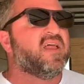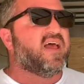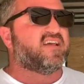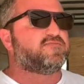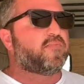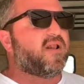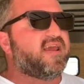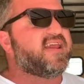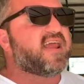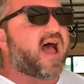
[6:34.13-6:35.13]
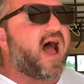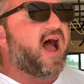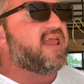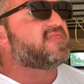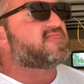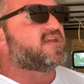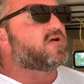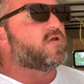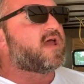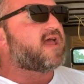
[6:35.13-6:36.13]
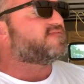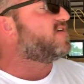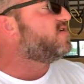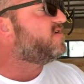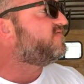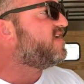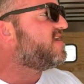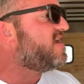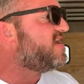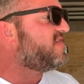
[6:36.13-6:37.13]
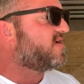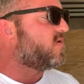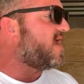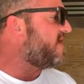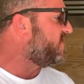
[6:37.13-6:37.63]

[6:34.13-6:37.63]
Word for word: That's plenty of height. They're gonna have a hood bin in it. They're gonna have